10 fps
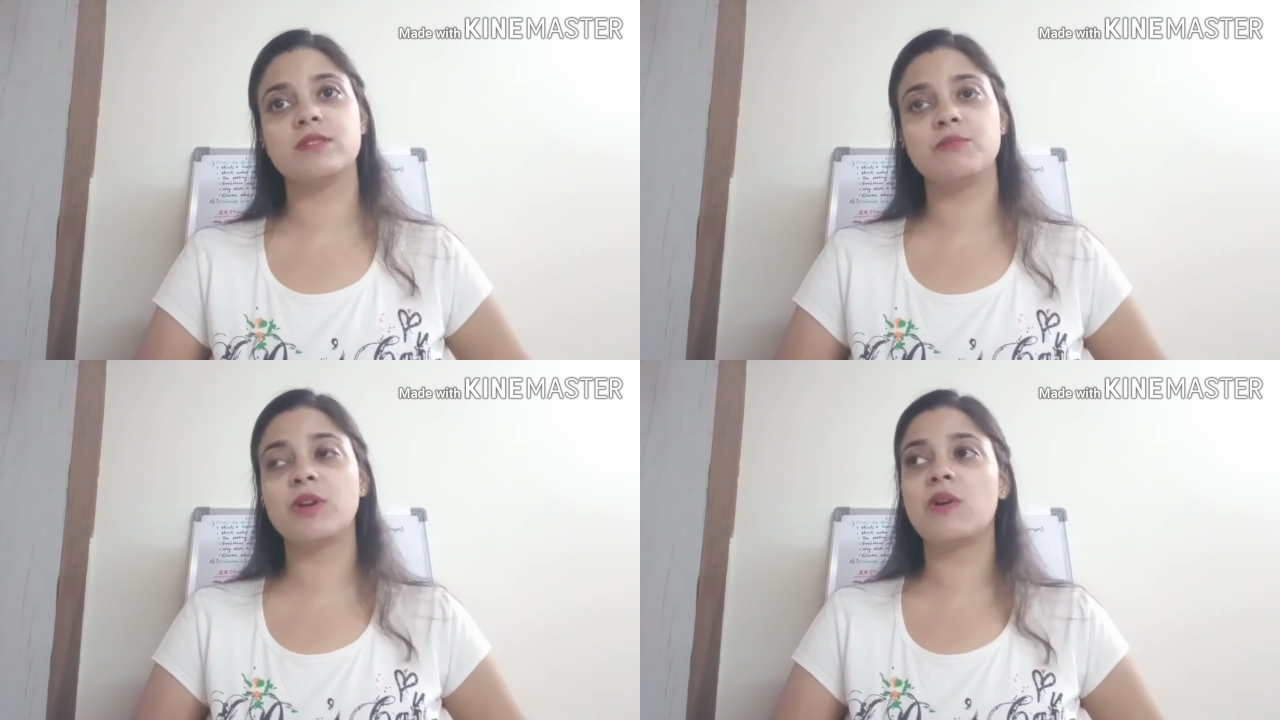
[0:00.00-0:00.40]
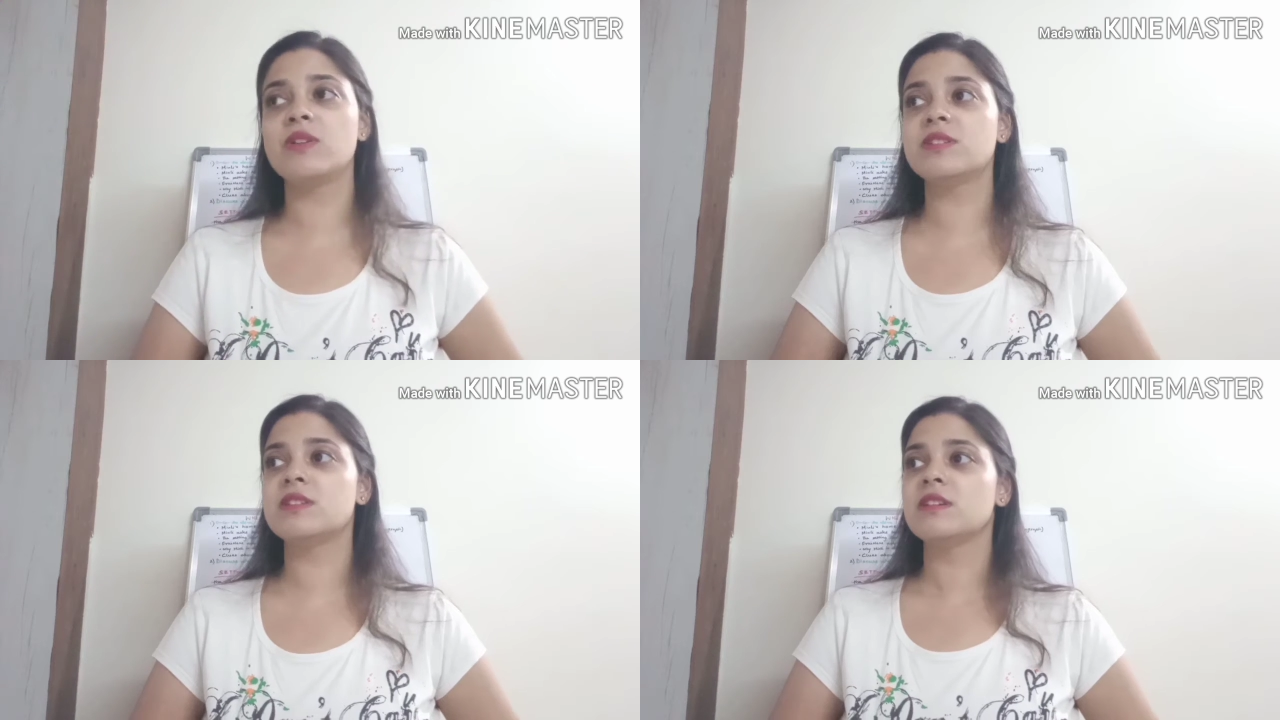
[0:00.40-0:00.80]

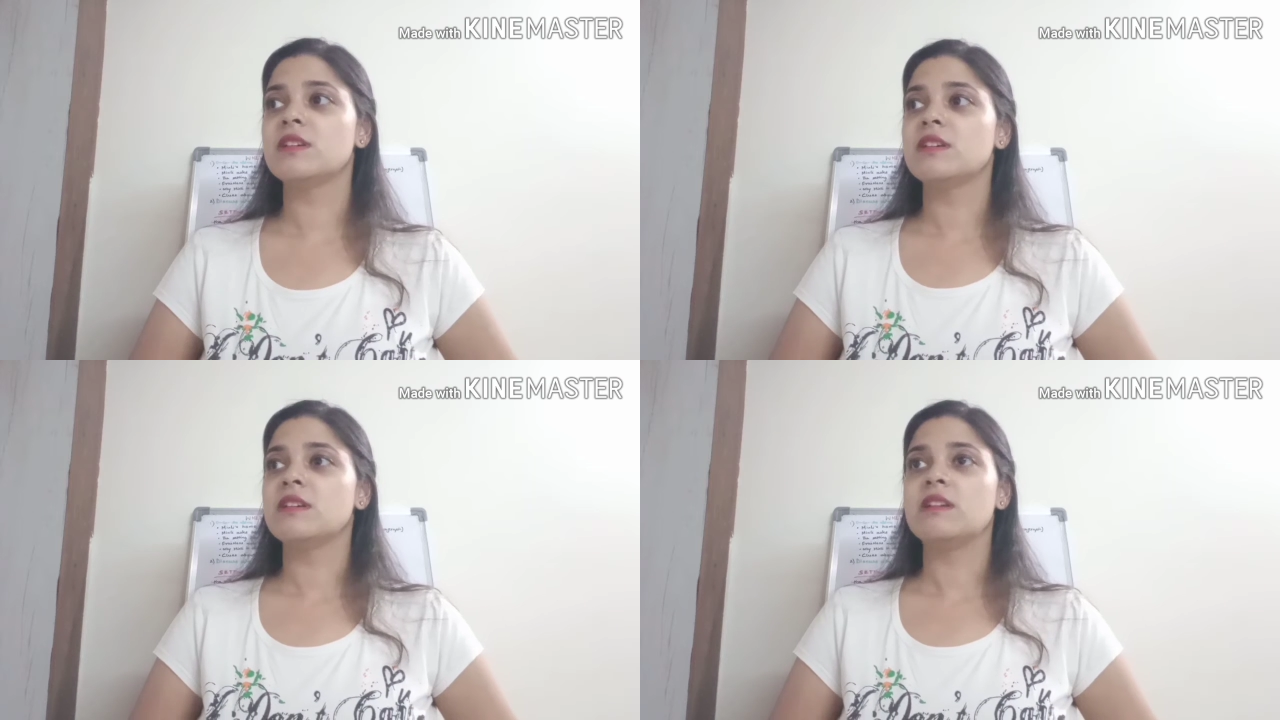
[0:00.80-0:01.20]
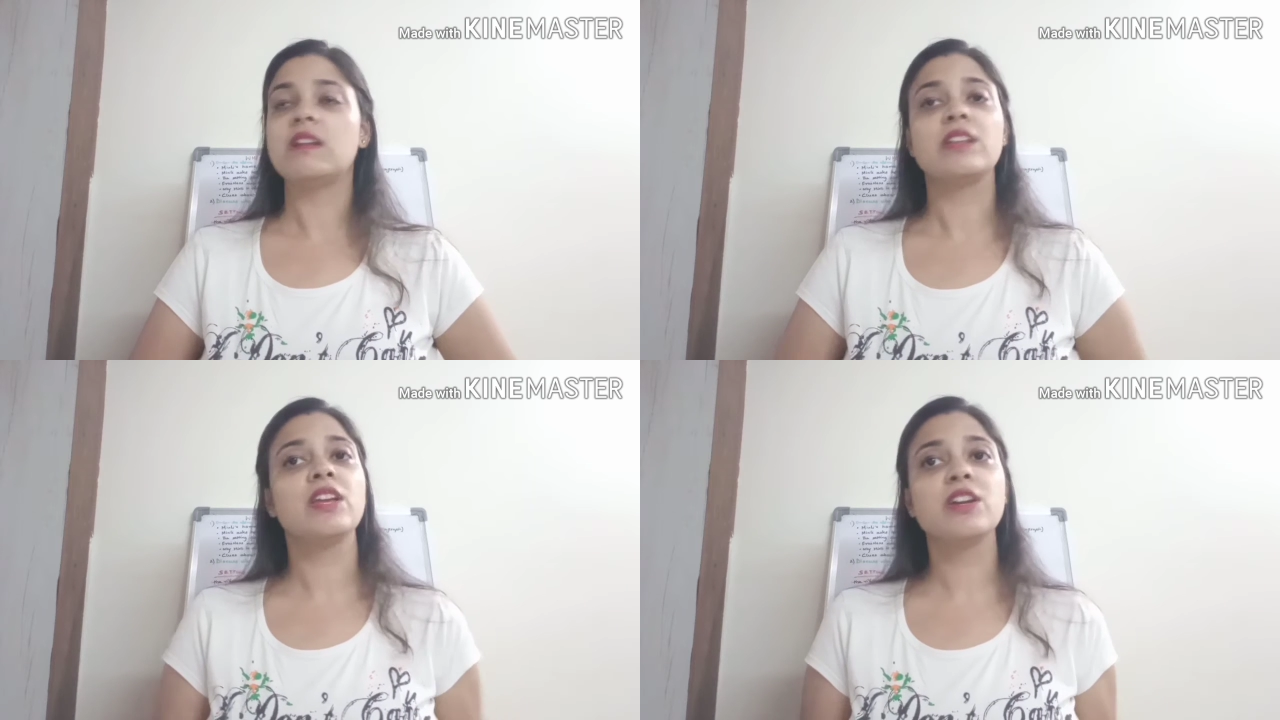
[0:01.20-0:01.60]
because
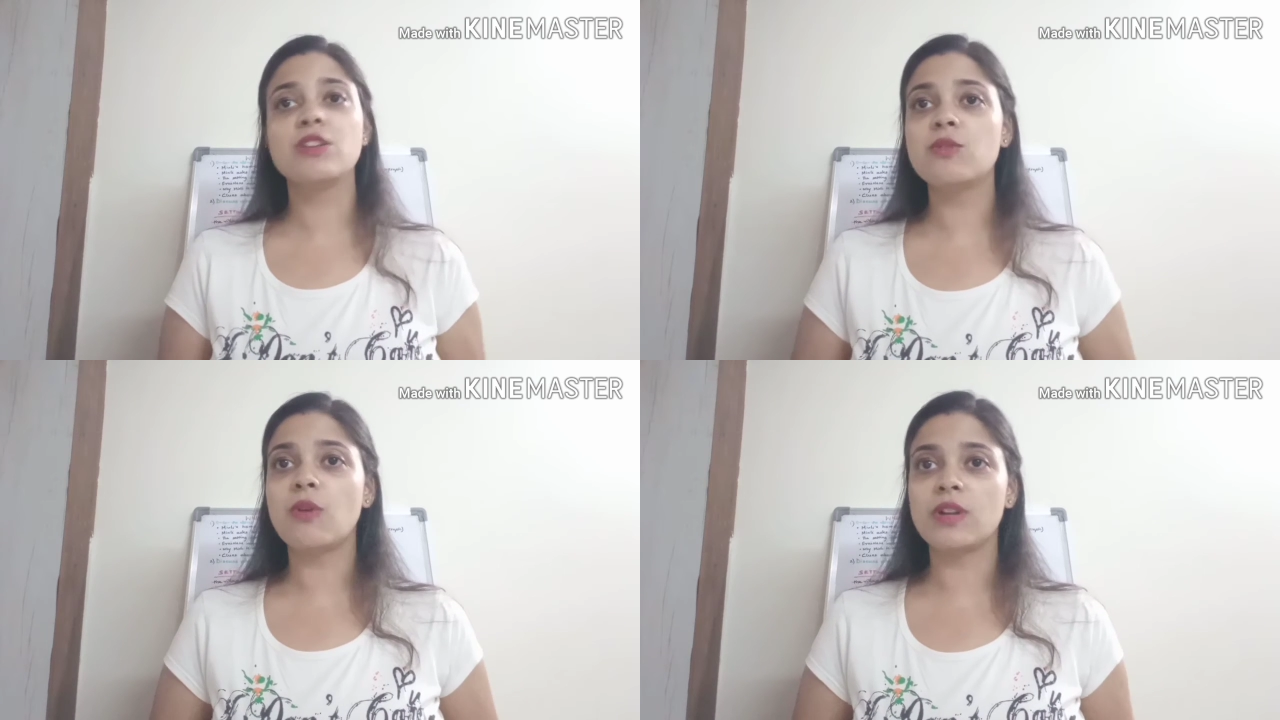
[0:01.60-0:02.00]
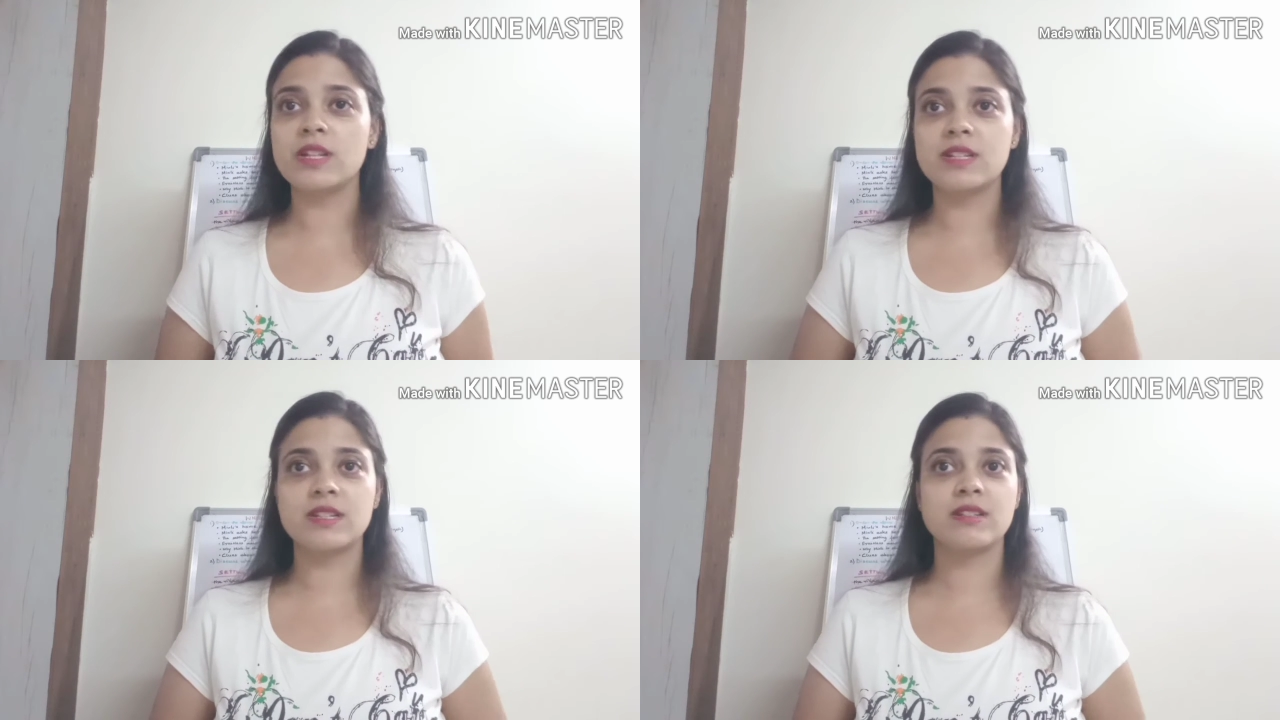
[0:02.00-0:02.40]
nothing grew on
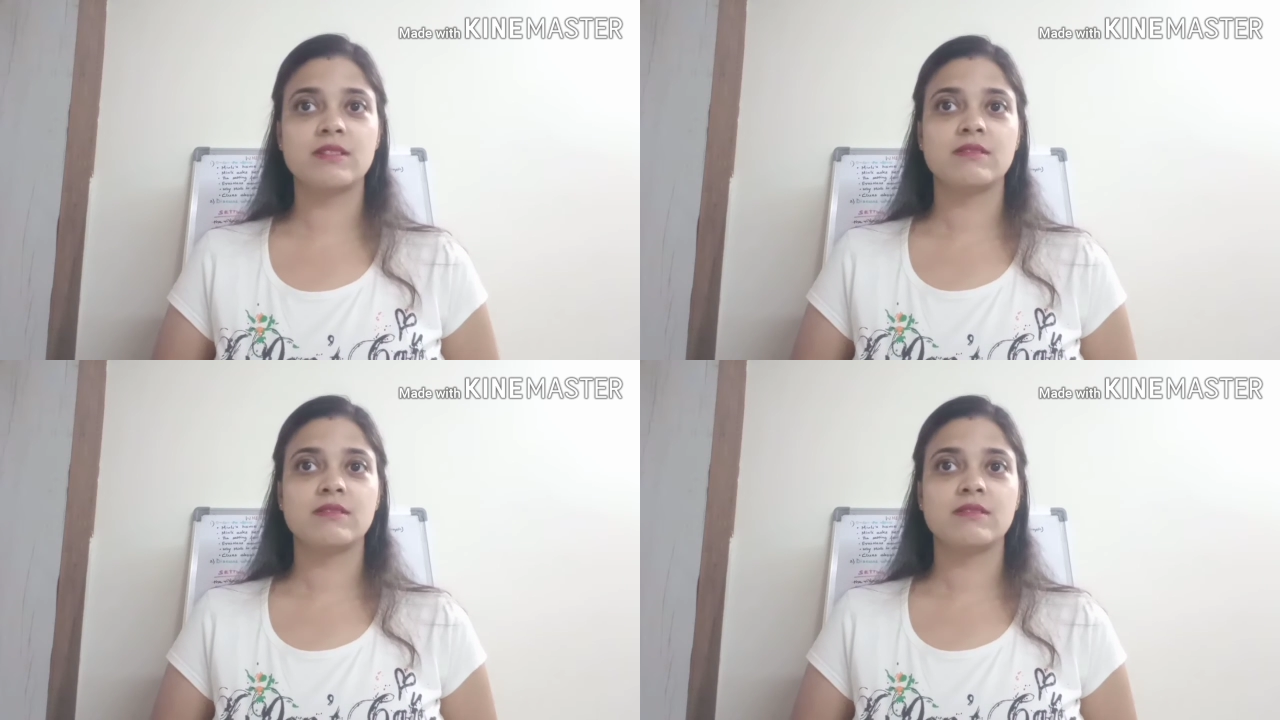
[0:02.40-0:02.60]
it.